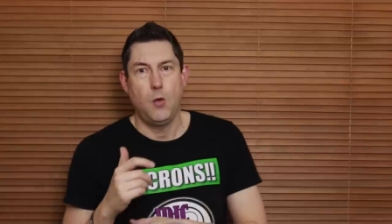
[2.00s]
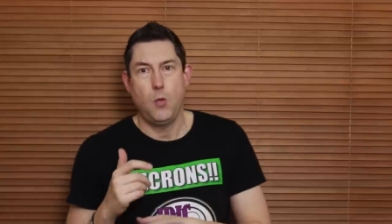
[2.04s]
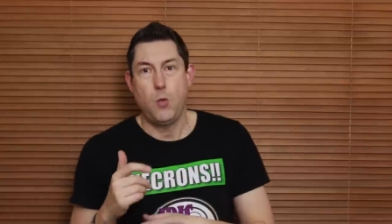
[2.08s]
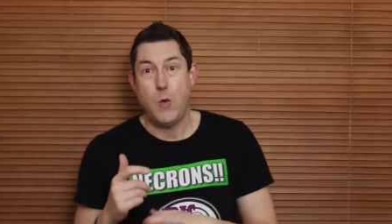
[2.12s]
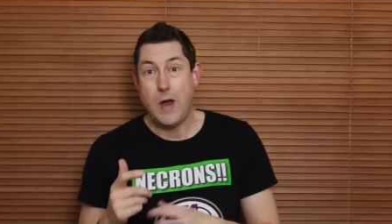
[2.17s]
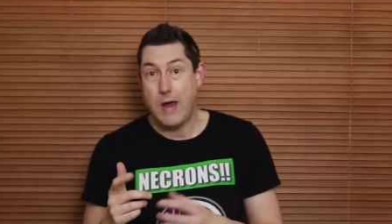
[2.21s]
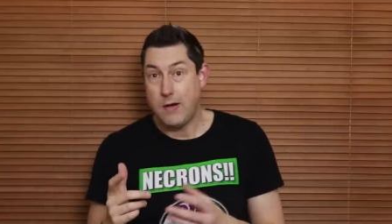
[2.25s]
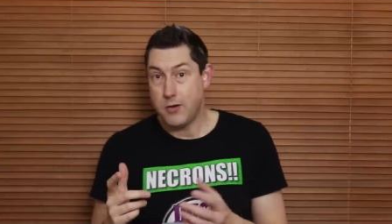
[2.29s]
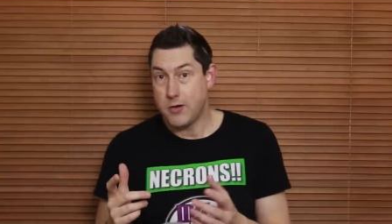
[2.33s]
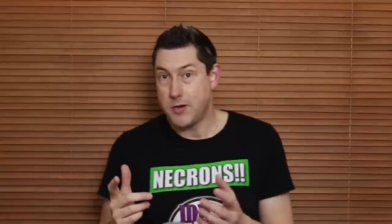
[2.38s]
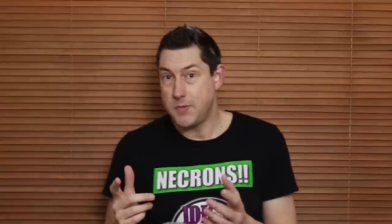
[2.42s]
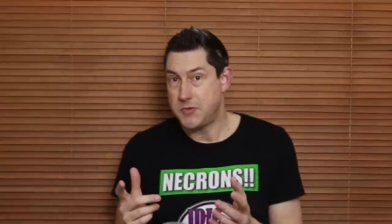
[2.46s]

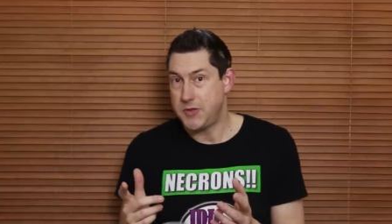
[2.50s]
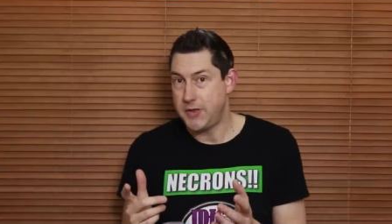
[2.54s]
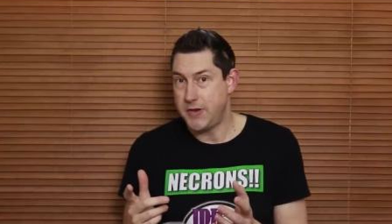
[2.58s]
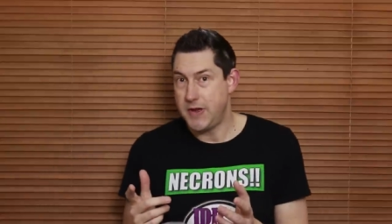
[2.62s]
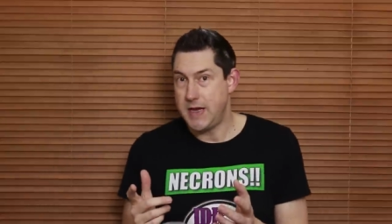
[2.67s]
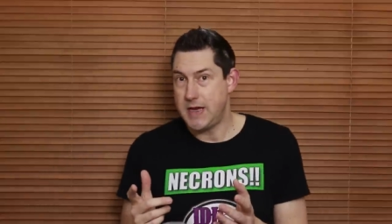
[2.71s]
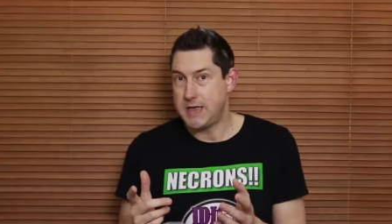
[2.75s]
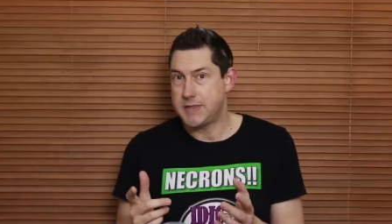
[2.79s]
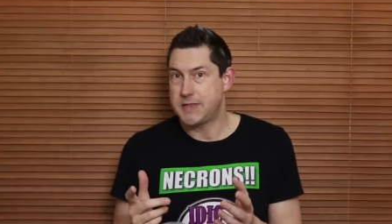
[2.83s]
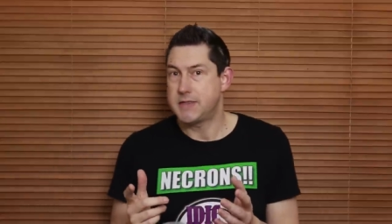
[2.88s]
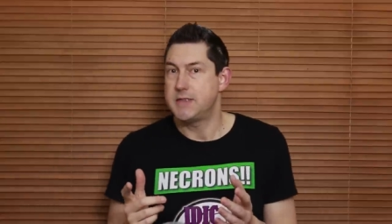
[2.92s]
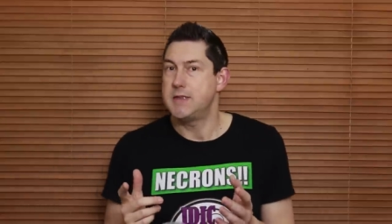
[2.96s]
Welcome to
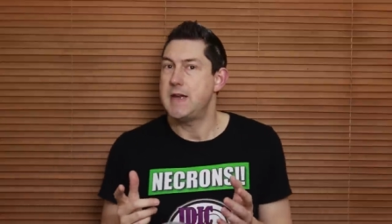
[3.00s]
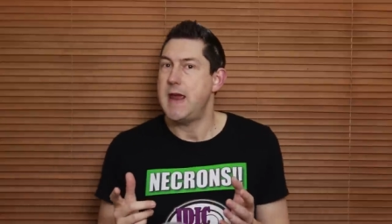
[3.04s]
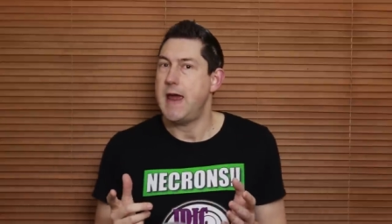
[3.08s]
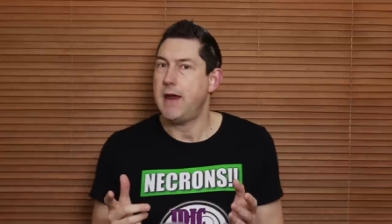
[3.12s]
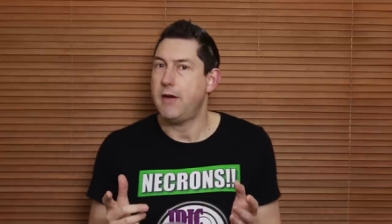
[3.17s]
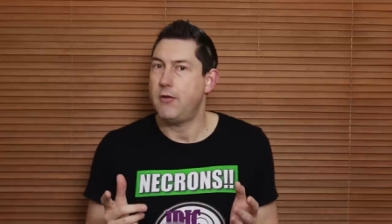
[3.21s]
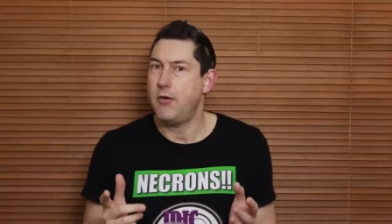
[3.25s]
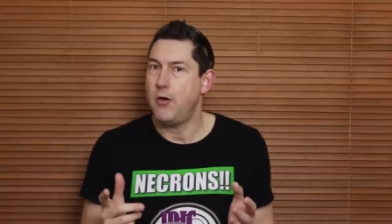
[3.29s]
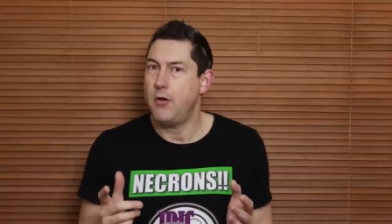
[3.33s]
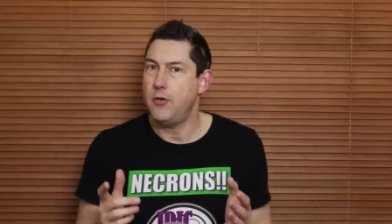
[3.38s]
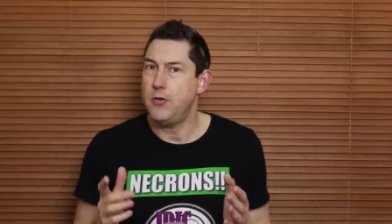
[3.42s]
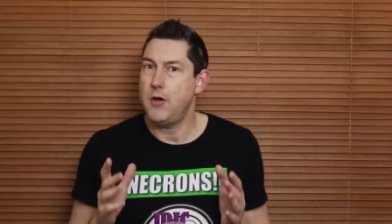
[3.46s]
this
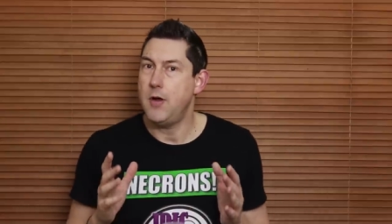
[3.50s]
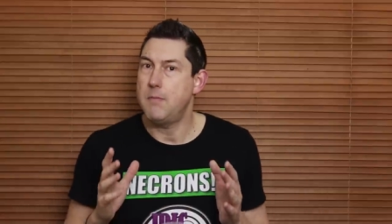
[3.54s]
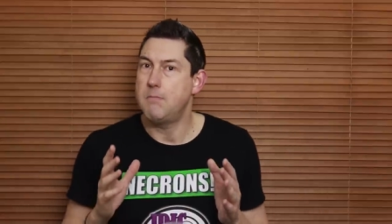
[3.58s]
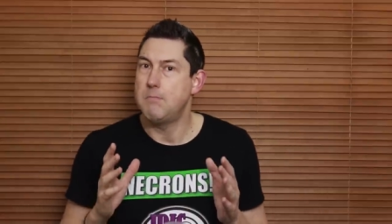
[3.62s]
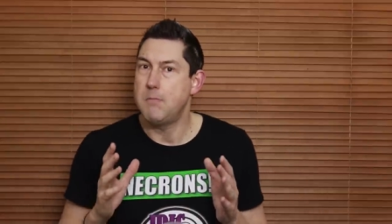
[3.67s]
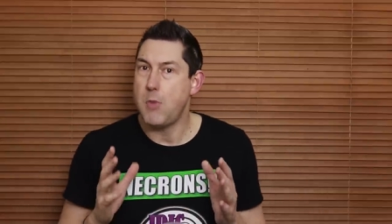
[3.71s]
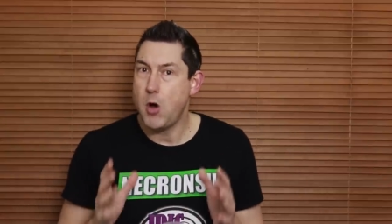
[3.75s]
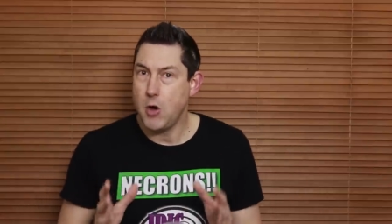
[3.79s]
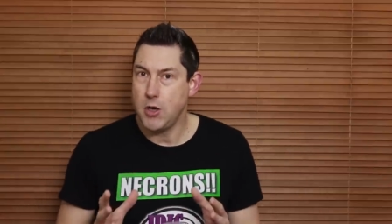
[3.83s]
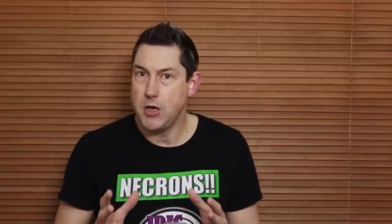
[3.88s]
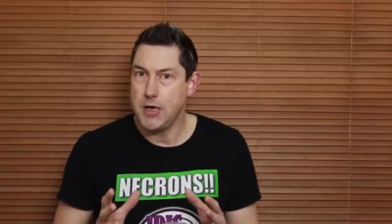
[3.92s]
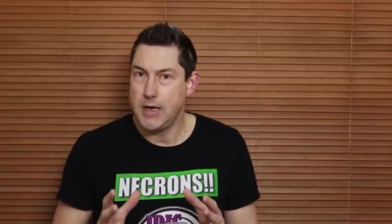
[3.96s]
Necron
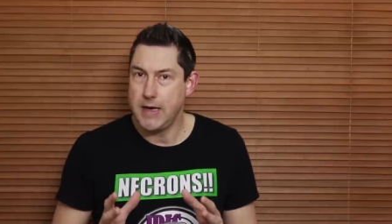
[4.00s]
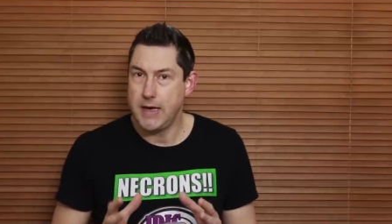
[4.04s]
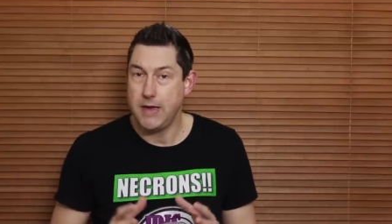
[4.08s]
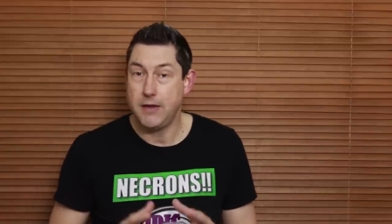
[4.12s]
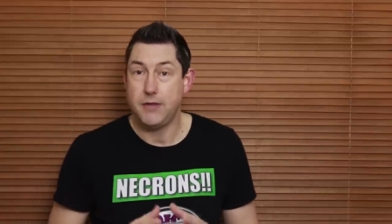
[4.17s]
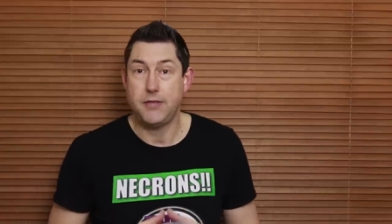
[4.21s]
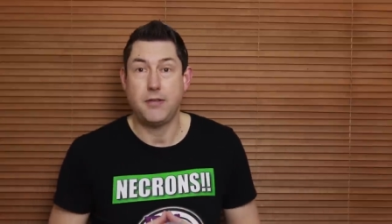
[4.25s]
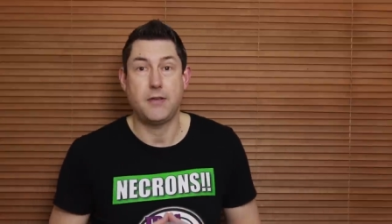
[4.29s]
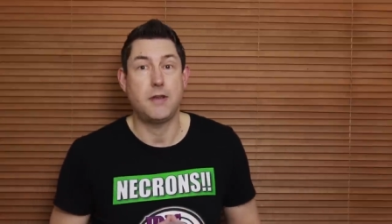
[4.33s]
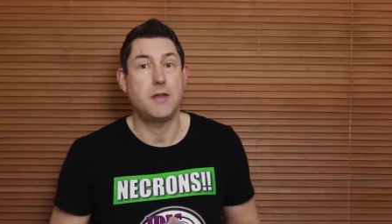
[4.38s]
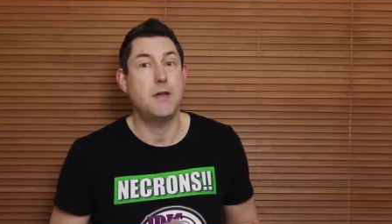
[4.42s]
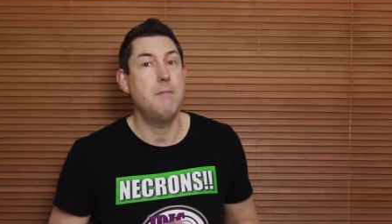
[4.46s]
Monolith